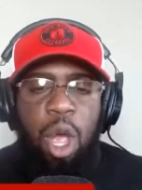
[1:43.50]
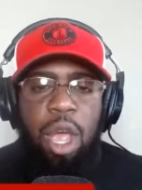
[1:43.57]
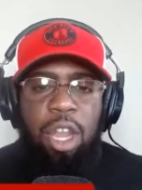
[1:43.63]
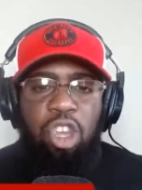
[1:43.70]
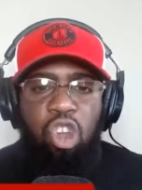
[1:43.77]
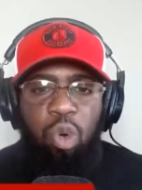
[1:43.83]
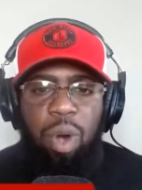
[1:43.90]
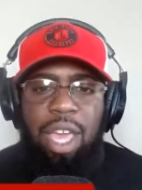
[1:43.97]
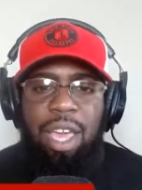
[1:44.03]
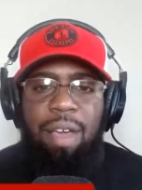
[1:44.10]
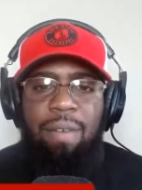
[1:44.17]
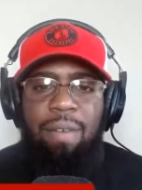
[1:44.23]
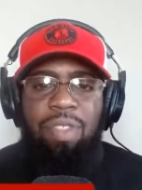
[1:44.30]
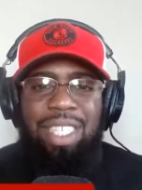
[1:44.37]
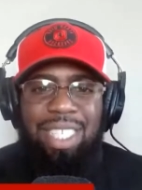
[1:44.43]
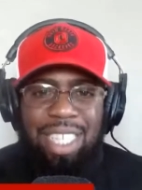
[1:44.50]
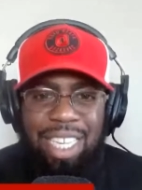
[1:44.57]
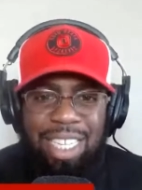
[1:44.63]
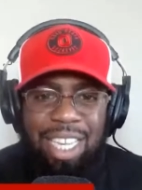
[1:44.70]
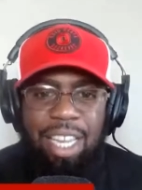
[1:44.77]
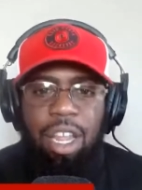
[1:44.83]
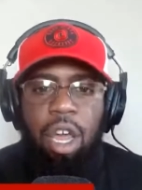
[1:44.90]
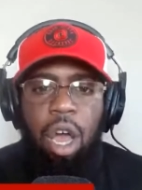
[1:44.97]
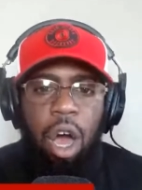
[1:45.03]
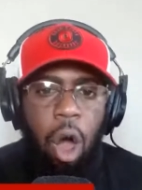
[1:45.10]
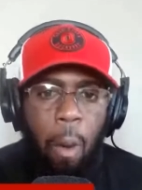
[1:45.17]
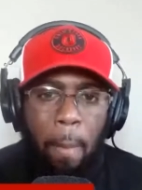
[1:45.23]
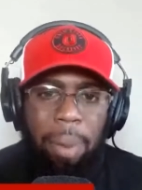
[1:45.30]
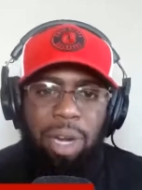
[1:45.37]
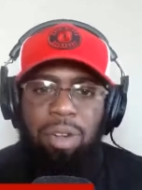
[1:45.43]
during the season
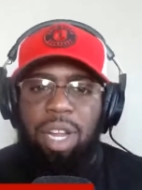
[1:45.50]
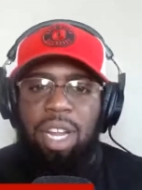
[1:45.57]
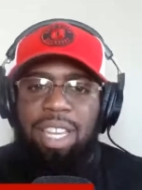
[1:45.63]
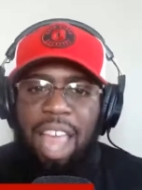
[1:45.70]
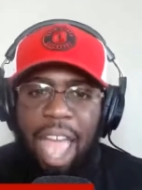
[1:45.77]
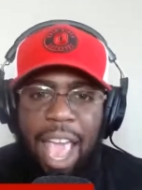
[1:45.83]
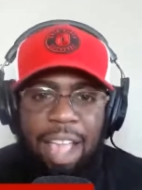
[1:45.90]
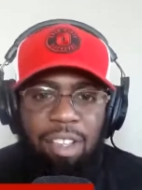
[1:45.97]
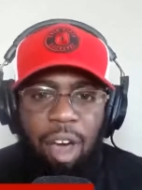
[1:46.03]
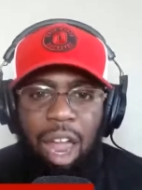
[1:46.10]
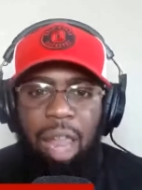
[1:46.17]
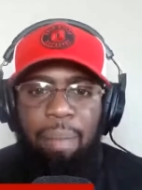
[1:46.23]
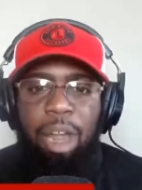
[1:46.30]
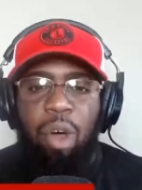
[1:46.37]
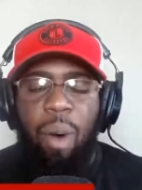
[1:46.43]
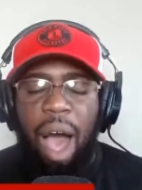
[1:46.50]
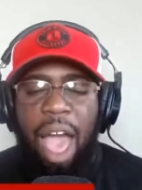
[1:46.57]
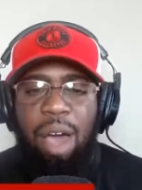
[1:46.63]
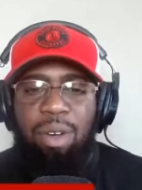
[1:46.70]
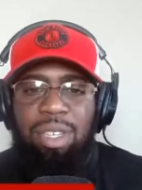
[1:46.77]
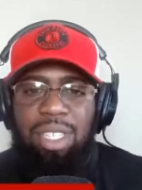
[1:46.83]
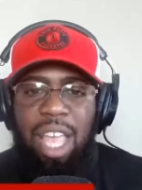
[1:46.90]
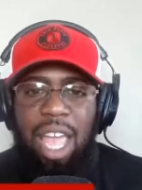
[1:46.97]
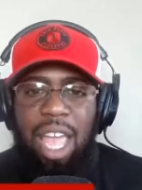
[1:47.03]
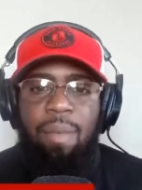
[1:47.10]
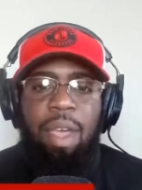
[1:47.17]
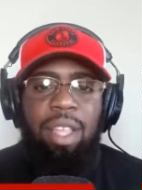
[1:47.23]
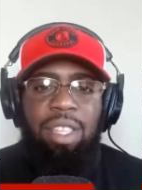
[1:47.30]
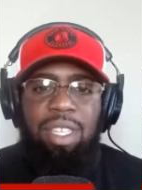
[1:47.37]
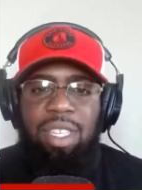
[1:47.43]
opener. Today is all about Ohio State.
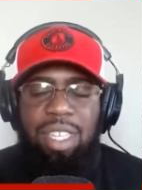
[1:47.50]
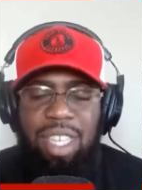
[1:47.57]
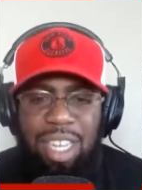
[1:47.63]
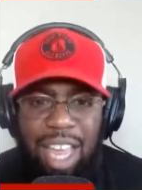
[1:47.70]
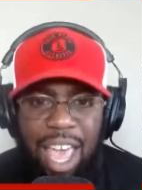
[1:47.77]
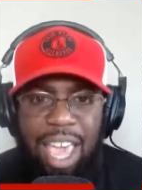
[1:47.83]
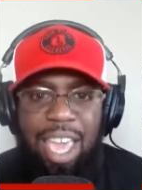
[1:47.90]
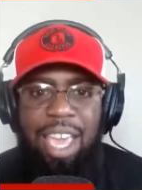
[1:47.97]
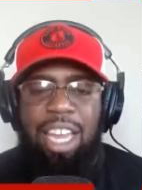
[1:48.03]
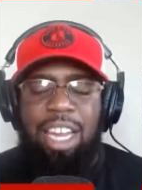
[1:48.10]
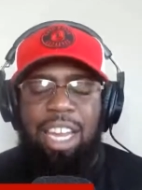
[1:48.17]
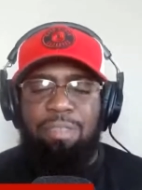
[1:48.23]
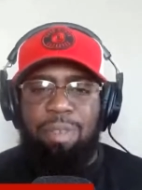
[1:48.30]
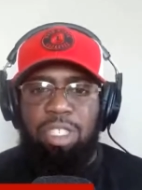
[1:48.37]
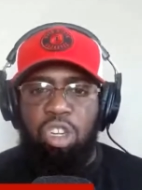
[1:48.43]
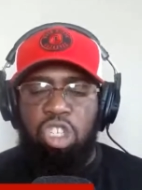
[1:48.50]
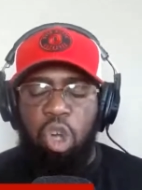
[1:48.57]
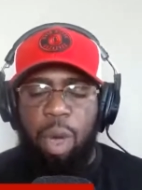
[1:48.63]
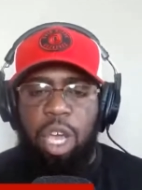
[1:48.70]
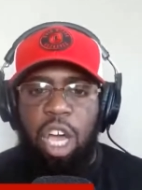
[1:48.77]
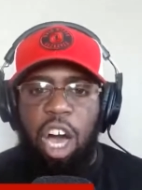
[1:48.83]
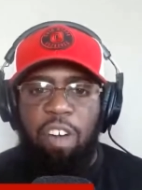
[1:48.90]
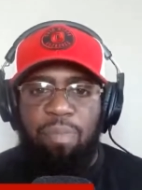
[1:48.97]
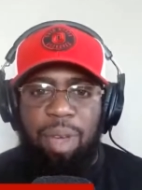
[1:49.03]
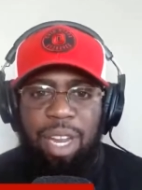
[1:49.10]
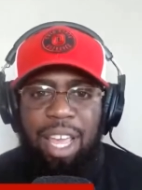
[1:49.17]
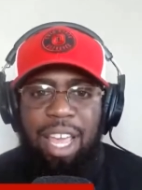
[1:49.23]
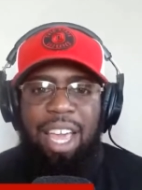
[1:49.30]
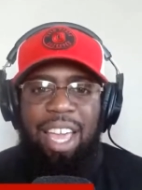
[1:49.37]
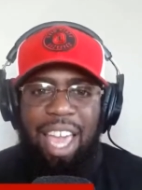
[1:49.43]
Today it is Mr. Joey Kaufman.
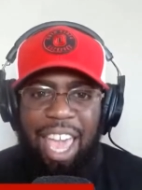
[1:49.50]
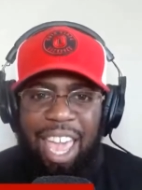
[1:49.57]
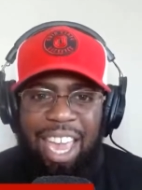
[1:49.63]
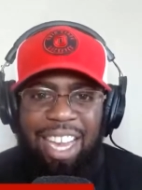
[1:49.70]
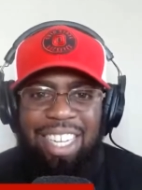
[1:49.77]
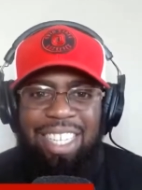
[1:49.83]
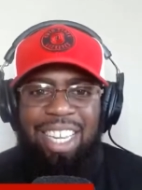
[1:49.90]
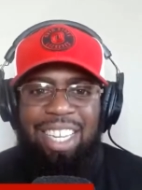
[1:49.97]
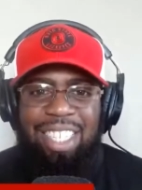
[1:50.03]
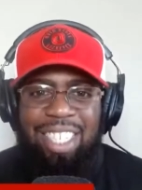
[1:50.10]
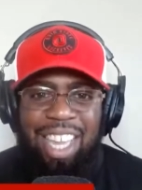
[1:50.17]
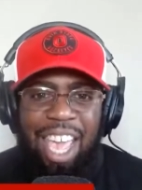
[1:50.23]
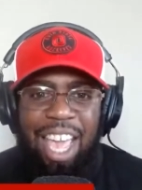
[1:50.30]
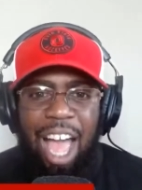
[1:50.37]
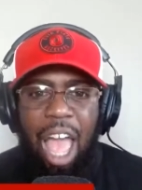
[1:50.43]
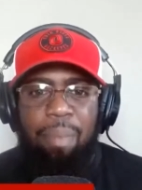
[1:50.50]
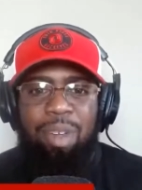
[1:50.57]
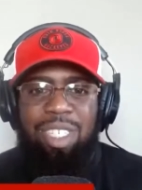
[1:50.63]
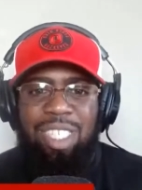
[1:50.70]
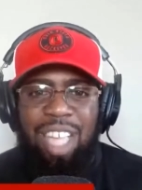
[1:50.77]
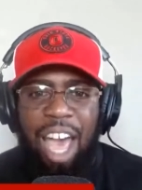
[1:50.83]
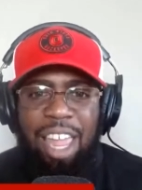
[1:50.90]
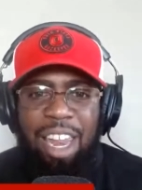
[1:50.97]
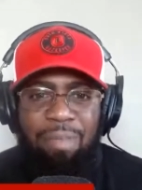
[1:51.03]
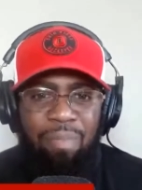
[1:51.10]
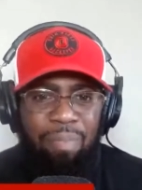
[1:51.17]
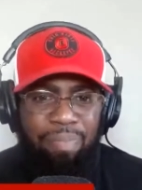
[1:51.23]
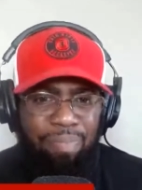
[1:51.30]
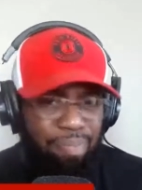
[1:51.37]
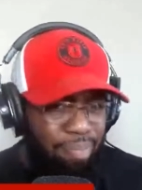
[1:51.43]
And today I am excited
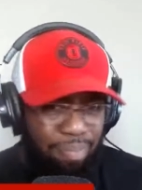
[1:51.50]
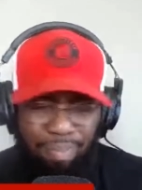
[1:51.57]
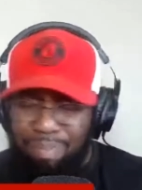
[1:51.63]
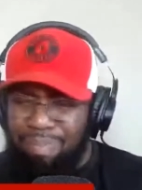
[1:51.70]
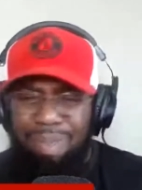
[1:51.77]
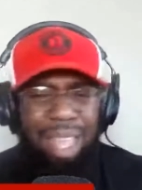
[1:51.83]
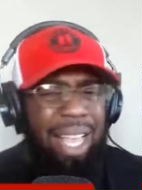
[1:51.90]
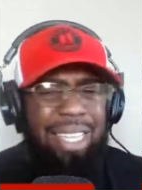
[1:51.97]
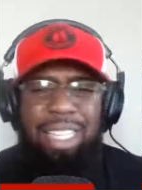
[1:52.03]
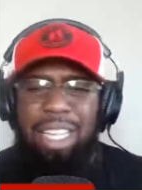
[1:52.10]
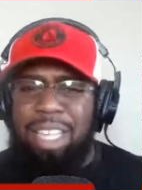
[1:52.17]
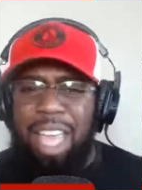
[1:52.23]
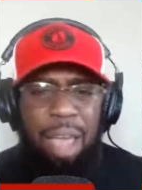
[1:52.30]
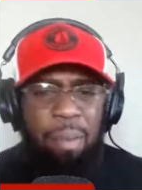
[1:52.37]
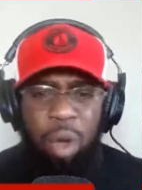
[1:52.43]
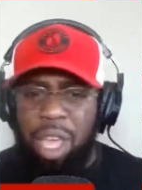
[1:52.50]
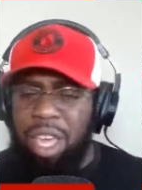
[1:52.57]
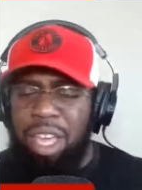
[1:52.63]
on this game week.